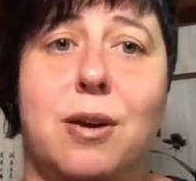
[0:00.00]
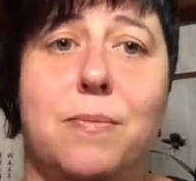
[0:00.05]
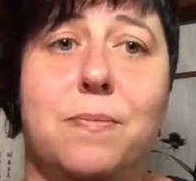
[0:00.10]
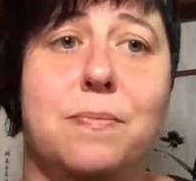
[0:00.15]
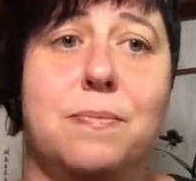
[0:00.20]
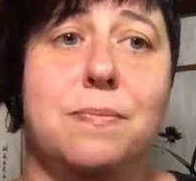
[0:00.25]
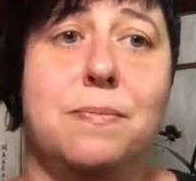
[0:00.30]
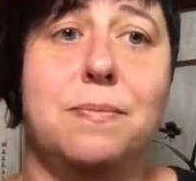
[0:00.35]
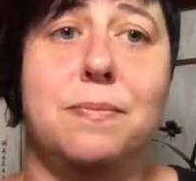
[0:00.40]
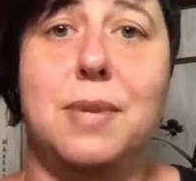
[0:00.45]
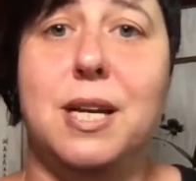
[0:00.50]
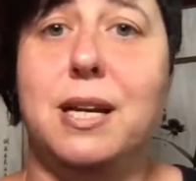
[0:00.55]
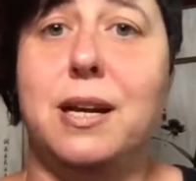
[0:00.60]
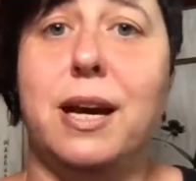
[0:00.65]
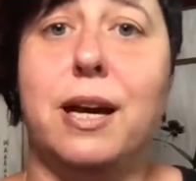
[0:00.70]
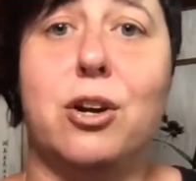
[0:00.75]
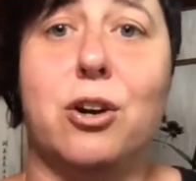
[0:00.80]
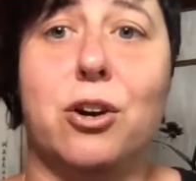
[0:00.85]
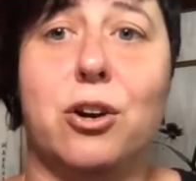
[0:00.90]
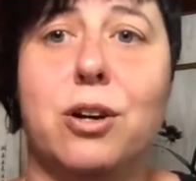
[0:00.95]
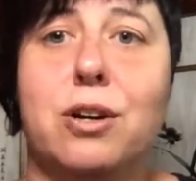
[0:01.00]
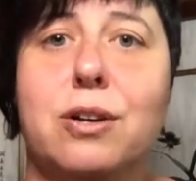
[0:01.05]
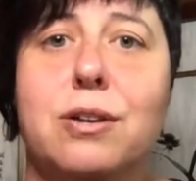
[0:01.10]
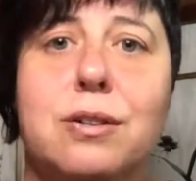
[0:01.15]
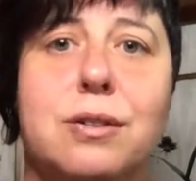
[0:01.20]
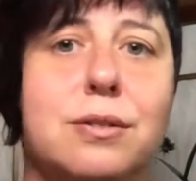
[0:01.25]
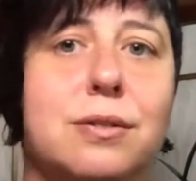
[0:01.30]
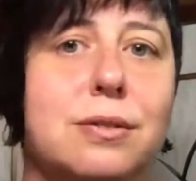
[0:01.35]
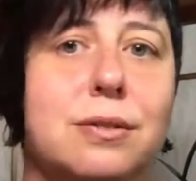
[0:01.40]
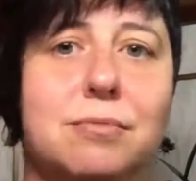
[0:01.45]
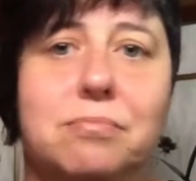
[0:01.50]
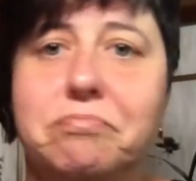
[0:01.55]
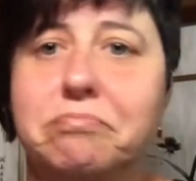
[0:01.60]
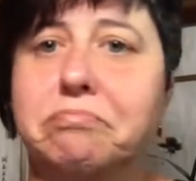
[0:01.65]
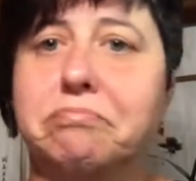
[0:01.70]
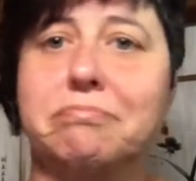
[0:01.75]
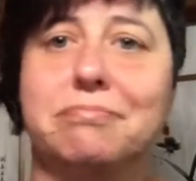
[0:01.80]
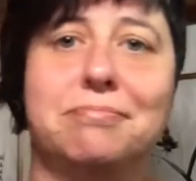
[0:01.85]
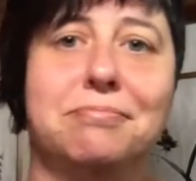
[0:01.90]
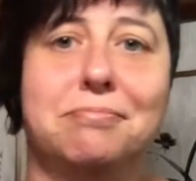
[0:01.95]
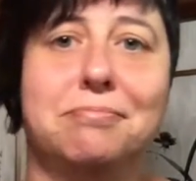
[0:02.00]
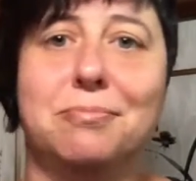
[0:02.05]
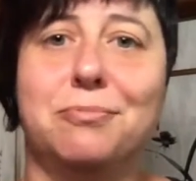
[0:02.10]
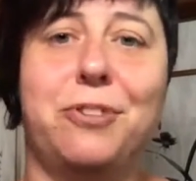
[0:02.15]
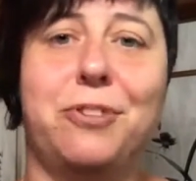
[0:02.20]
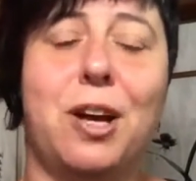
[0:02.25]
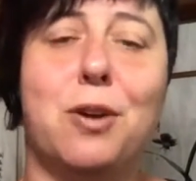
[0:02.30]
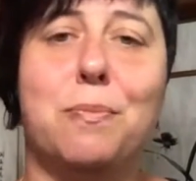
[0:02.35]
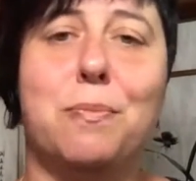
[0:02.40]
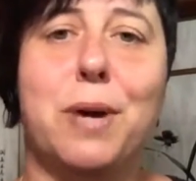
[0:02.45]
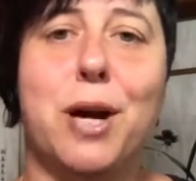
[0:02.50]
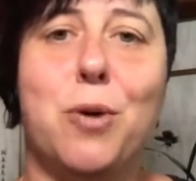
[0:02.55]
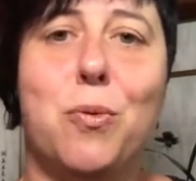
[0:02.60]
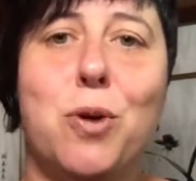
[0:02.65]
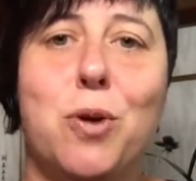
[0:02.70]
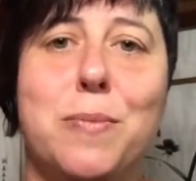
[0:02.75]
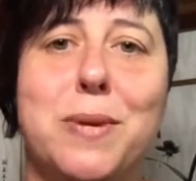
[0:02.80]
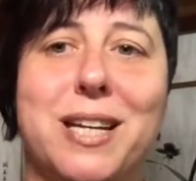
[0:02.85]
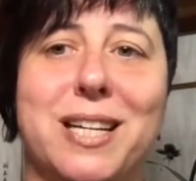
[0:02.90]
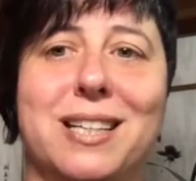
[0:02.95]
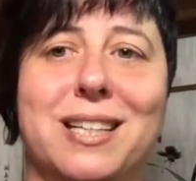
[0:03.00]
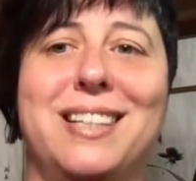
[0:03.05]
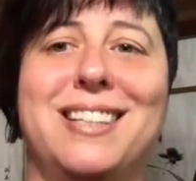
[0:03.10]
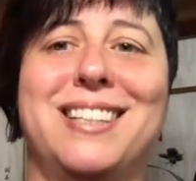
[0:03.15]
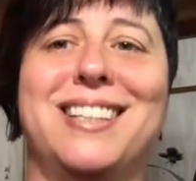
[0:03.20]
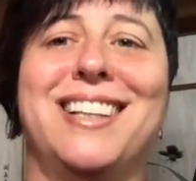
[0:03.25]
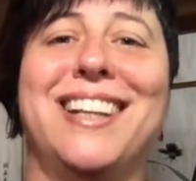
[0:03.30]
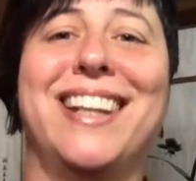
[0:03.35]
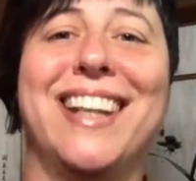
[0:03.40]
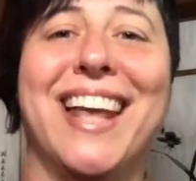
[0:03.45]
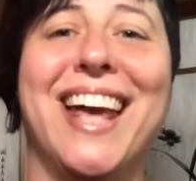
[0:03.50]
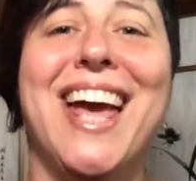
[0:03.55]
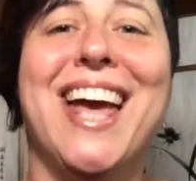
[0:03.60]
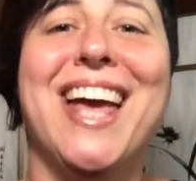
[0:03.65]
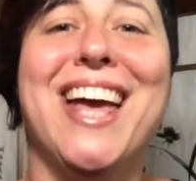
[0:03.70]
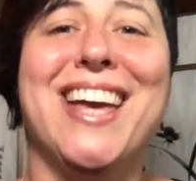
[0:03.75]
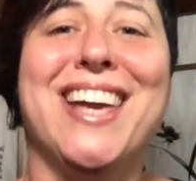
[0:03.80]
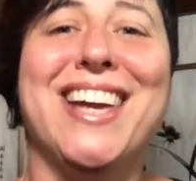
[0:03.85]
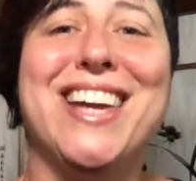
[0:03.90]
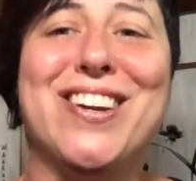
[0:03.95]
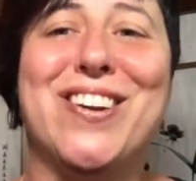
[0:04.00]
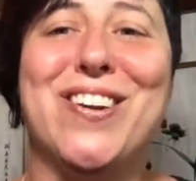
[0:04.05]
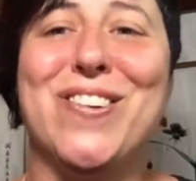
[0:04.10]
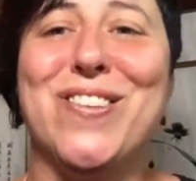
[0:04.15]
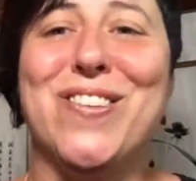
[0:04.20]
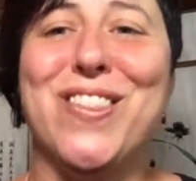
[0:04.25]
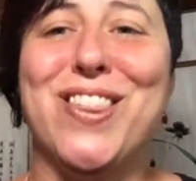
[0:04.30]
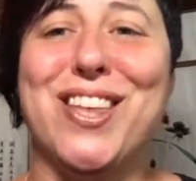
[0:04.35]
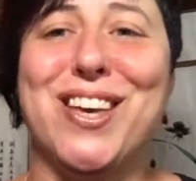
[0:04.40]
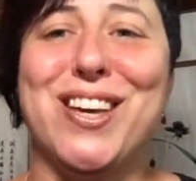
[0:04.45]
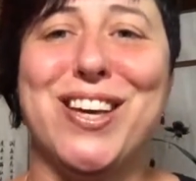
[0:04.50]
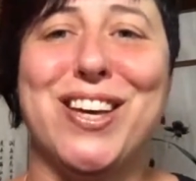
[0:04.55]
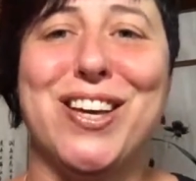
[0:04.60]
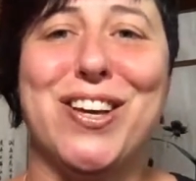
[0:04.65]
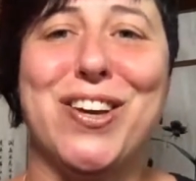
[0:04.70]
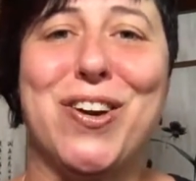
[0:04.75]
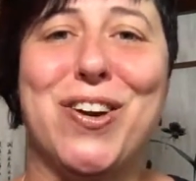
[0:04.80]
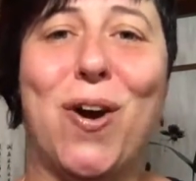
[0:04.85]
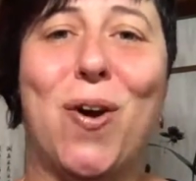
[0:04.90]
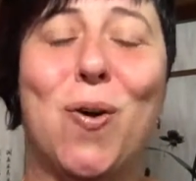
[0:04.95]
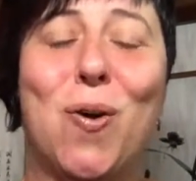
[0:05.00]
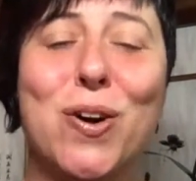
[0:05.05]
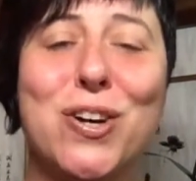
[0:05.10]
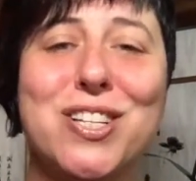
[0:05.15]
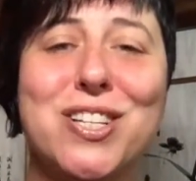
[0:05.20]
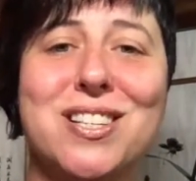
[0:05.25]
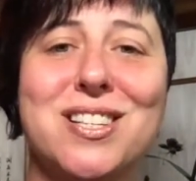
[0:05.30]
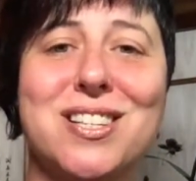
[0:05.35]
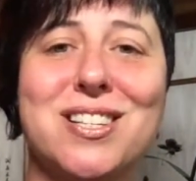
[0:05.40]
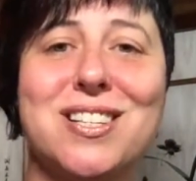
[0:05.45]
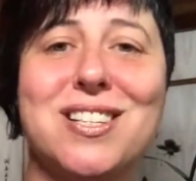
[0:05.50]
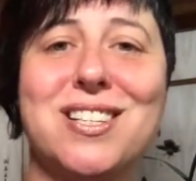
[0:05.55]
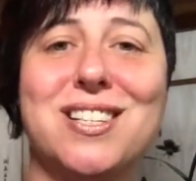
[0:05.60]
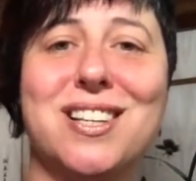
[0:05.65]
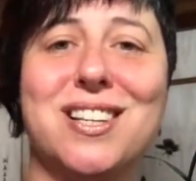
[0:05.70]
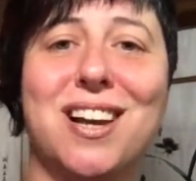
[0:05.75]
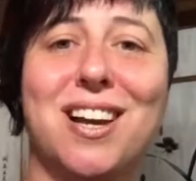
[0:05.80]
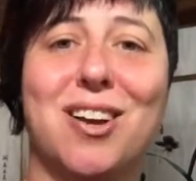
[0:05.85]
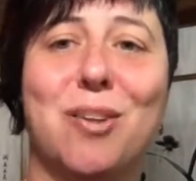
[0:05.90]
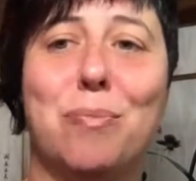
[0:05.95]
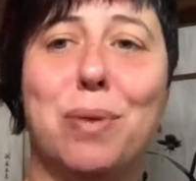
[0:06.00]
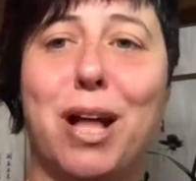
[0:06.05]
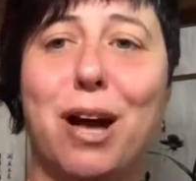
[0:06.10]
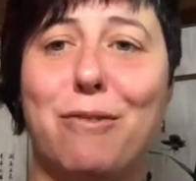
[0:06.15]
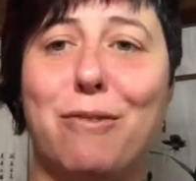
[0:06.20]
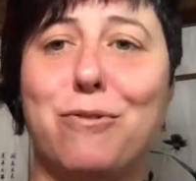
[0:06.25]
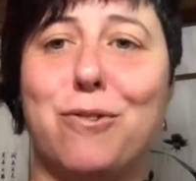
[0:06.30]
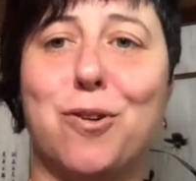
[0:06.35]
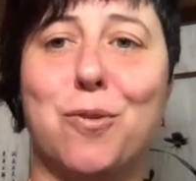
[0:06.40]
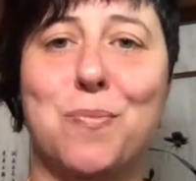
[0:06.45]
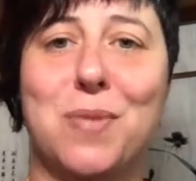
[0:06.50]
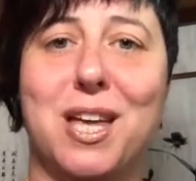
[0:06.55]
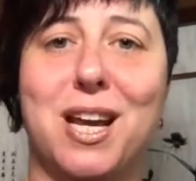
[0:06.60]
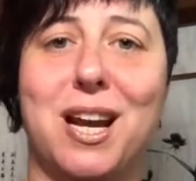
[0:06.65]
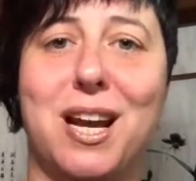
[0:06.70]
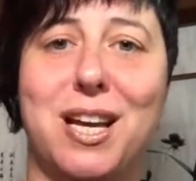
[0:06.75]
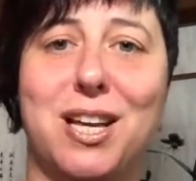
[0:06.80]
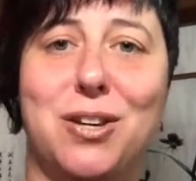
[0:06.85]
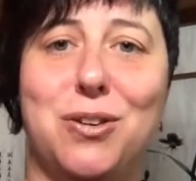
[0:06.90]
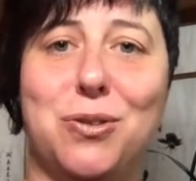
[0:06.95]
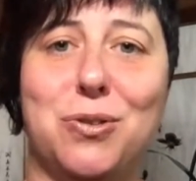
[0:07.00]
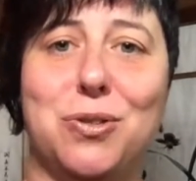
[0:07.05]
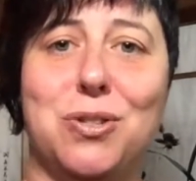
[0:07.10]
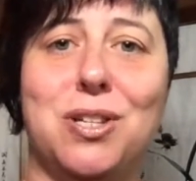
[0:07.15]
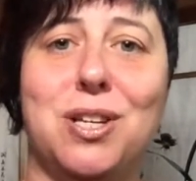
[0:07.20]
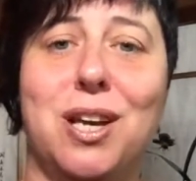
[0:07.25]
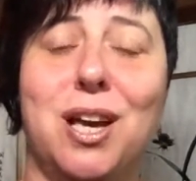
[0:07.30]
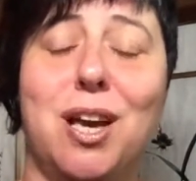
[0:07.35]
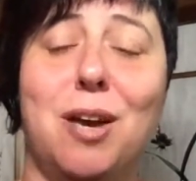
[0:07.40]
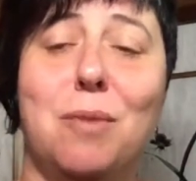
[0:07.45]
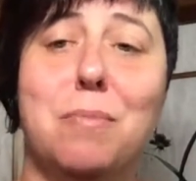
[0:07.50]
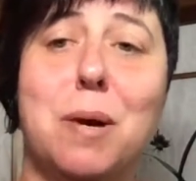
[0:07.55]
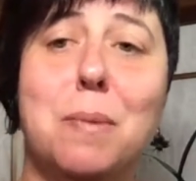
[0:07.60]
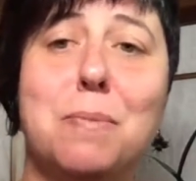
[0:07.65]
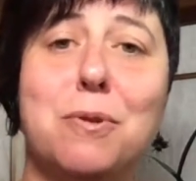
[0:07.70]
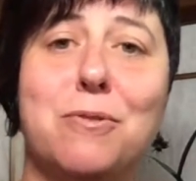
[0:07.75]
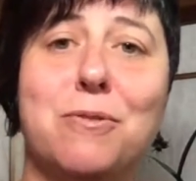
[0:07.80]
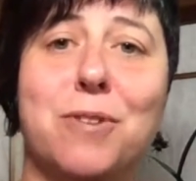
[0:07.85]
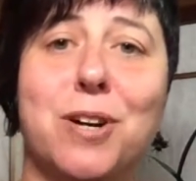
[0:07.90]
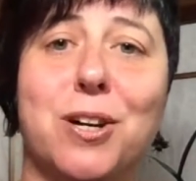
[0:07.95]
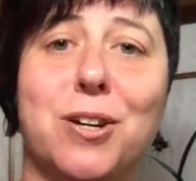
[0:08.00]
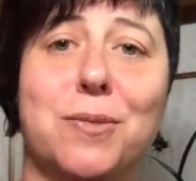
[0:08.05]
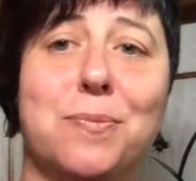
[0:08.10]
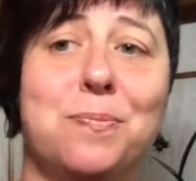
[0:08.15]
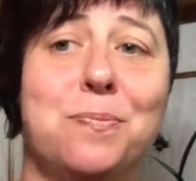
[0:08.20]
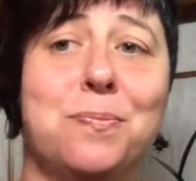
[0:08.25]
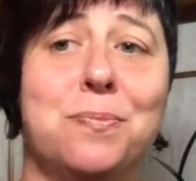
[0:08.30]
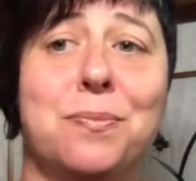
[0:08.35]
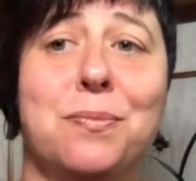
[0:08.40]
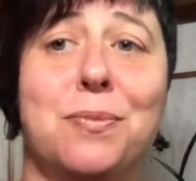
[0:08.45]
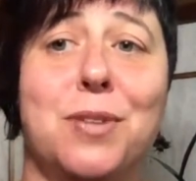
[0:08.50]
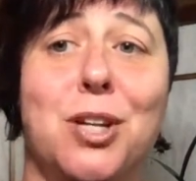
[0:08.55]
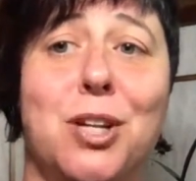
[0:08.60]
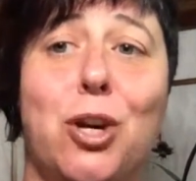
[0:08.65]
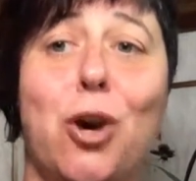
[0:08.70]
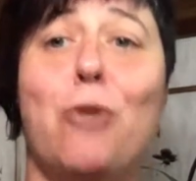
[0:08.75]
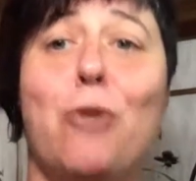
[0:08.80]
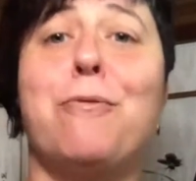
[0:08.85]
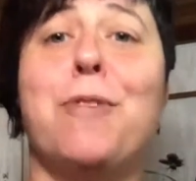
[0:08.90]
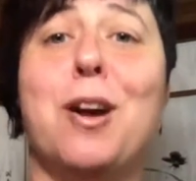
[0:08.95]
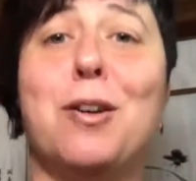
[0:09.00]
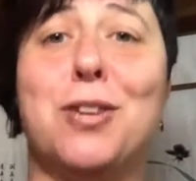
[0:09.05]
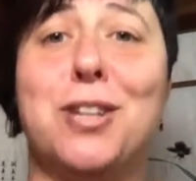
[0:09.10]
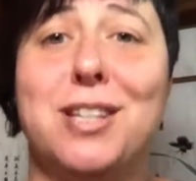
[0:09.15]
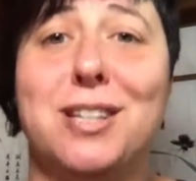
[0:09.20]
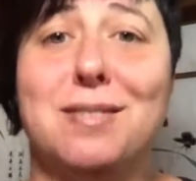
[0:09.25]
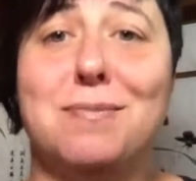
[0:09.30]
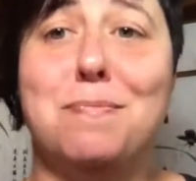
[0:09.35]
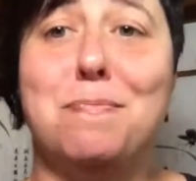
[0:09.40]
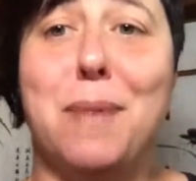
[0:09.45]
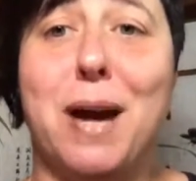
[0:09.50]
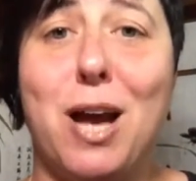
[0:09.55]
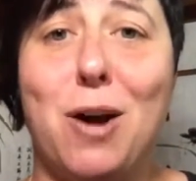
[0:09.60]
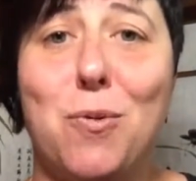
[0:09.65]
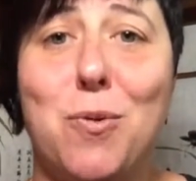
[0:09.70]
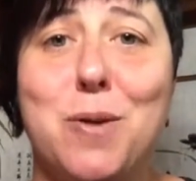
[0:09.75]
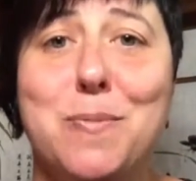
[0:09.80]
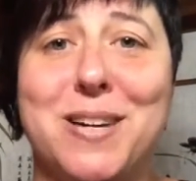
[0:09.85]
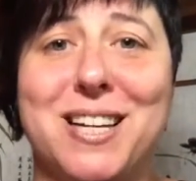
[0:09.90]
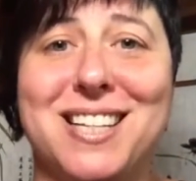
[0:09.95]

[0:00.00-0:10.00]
Meet Edgar, founded by a woman. The courses platform that I use, Member Vault, co-founded by a woman.